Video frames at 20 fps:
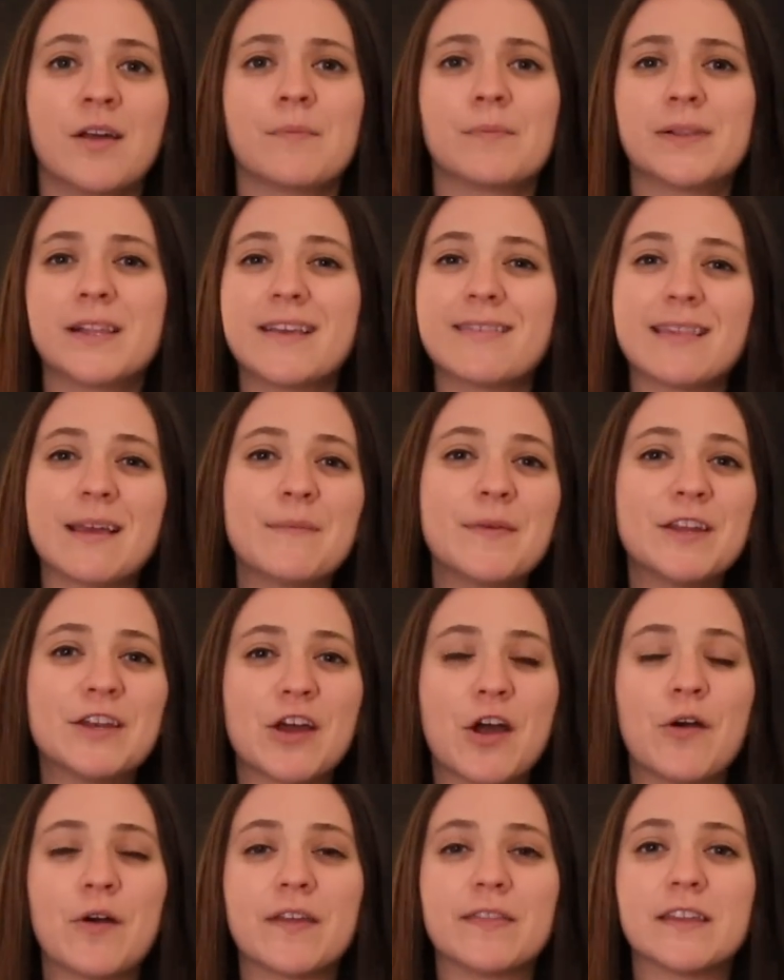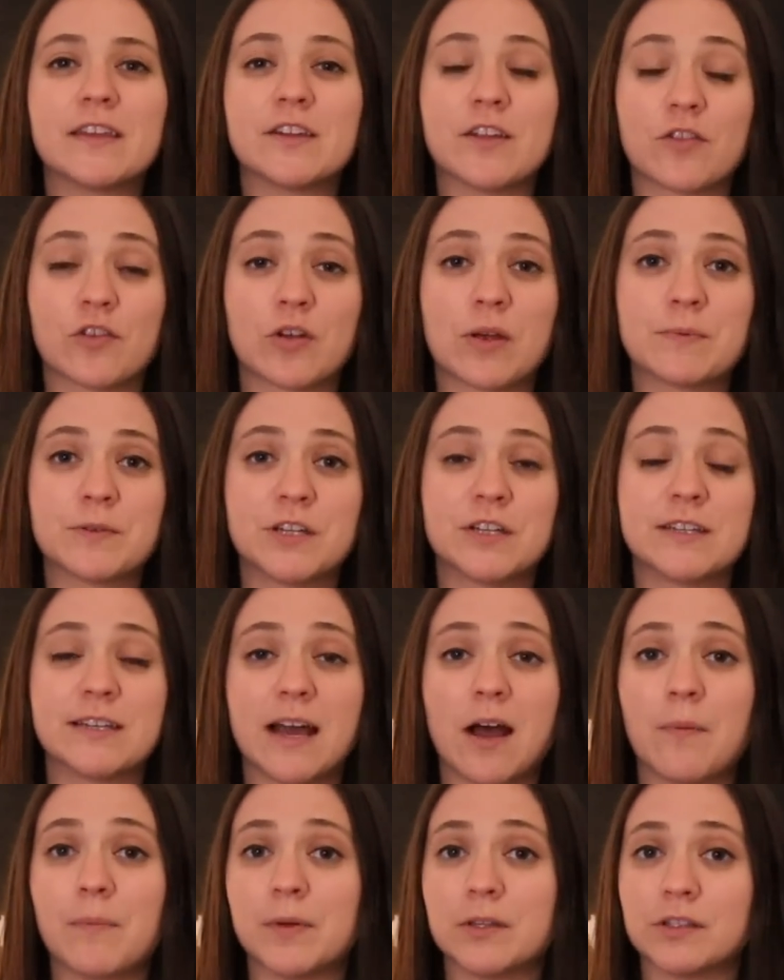Please let me know in the description
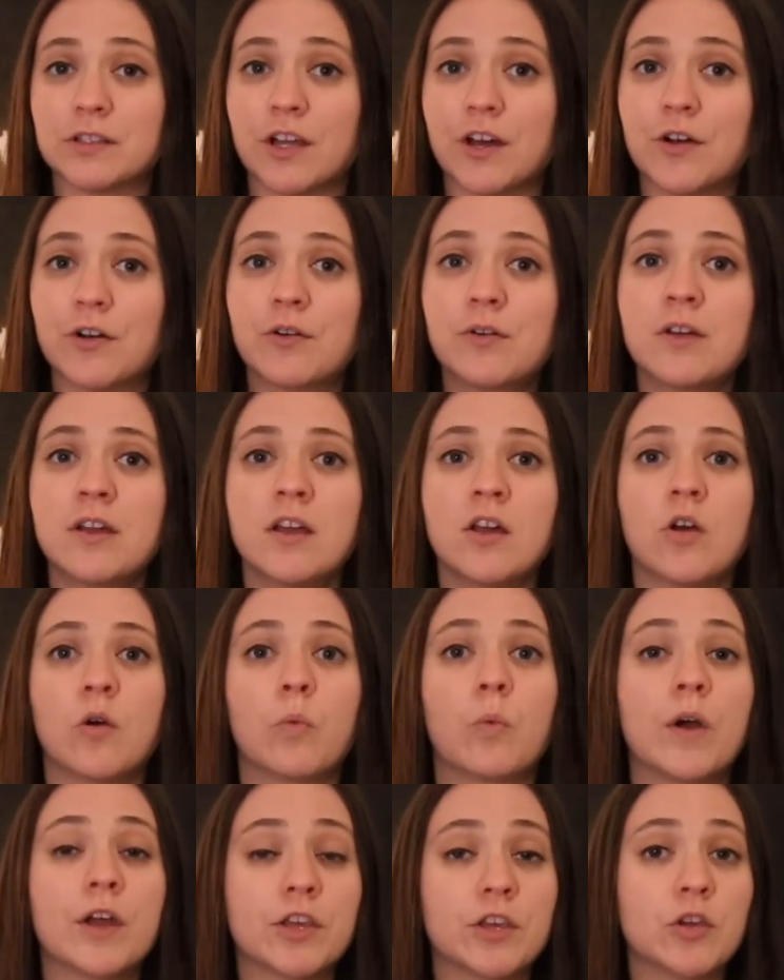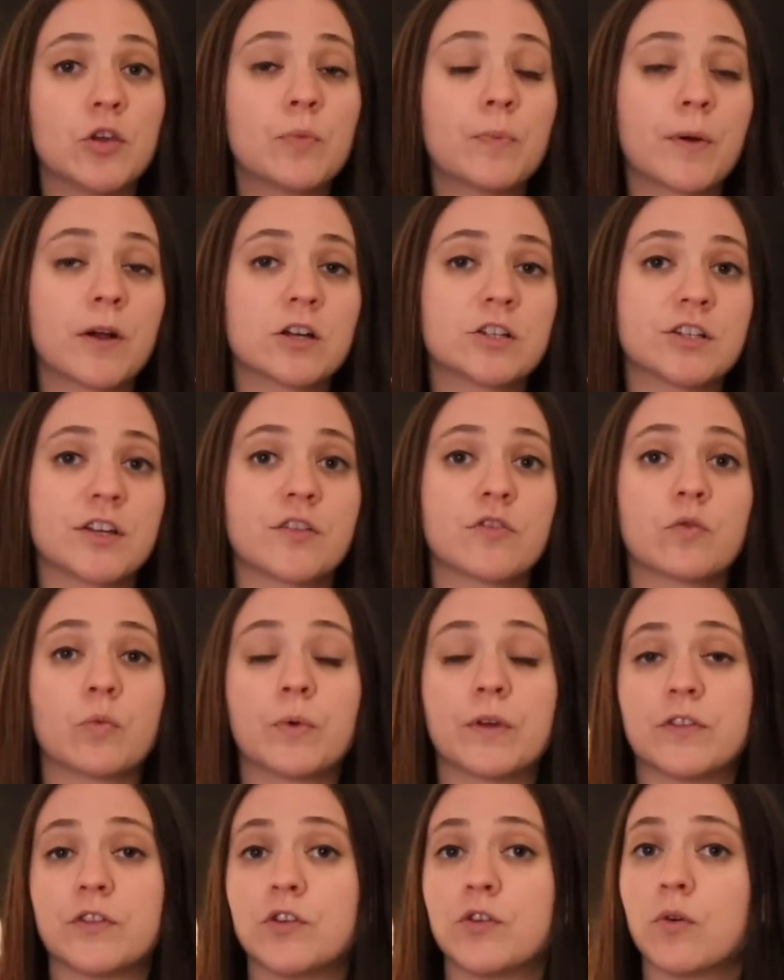down below what you purchased
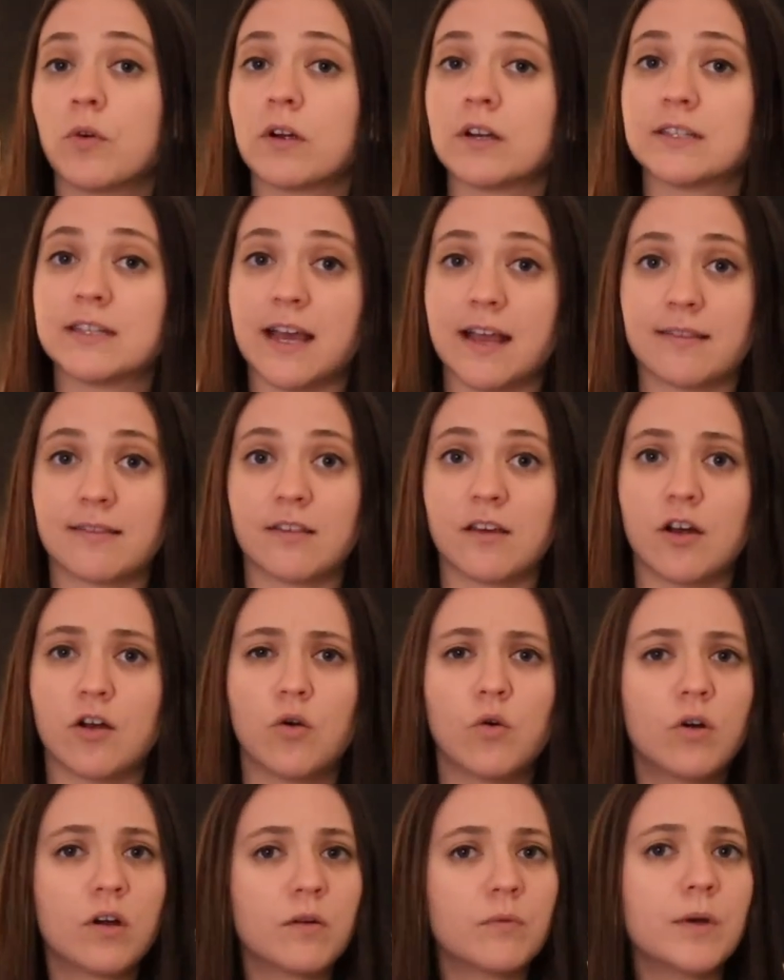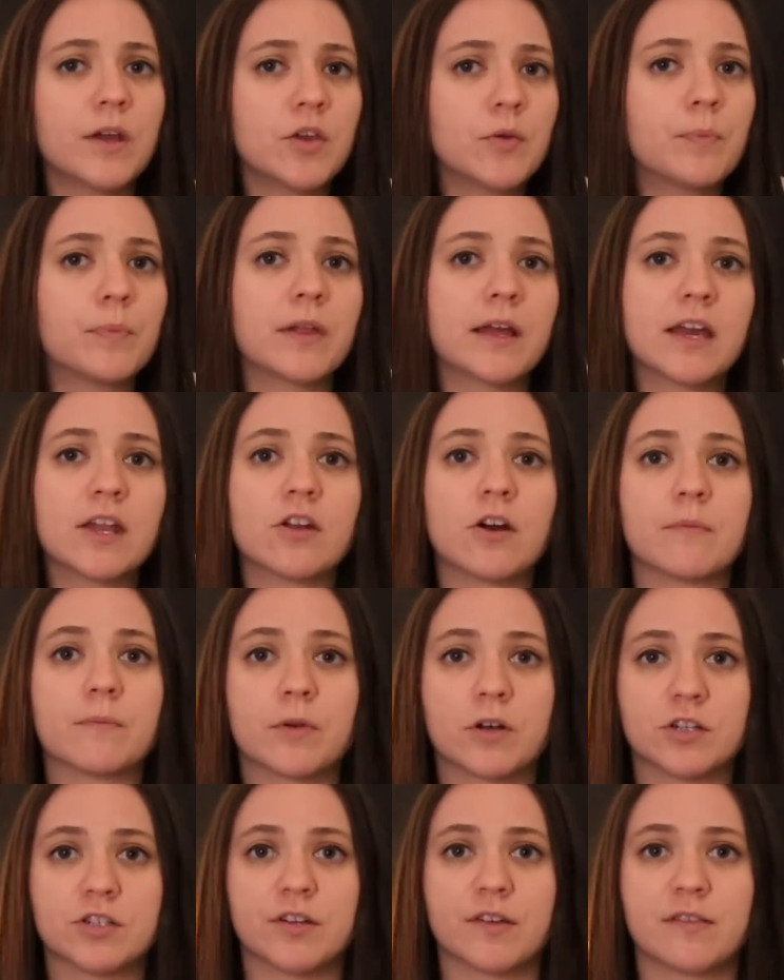with your Tesla or what you plan on
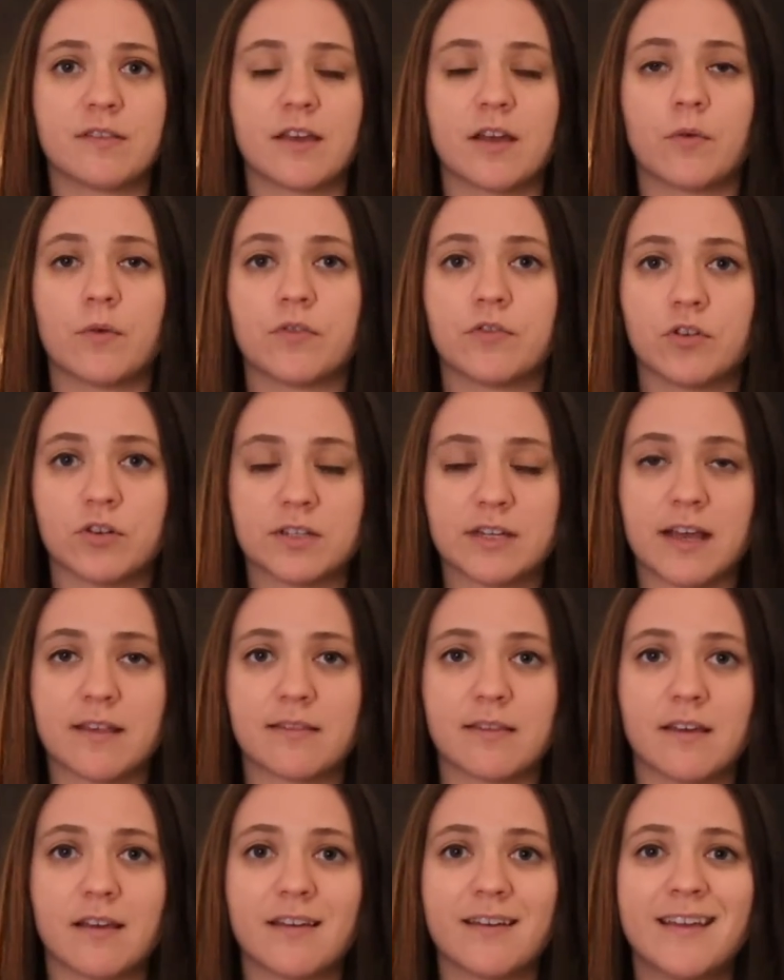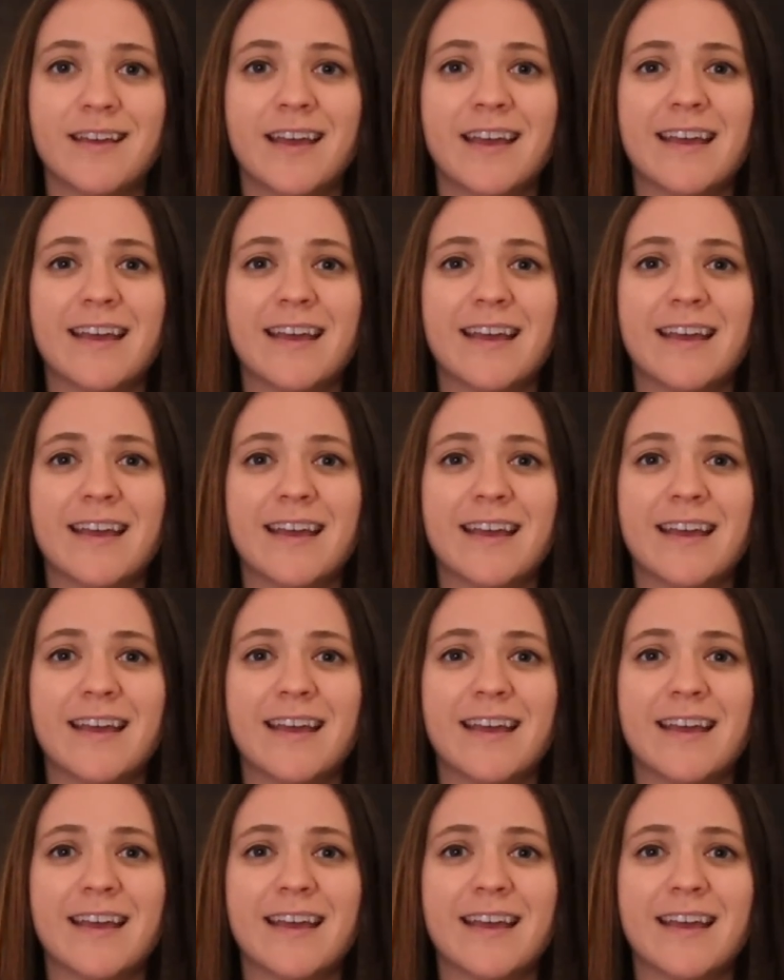purchasing with your Tesla.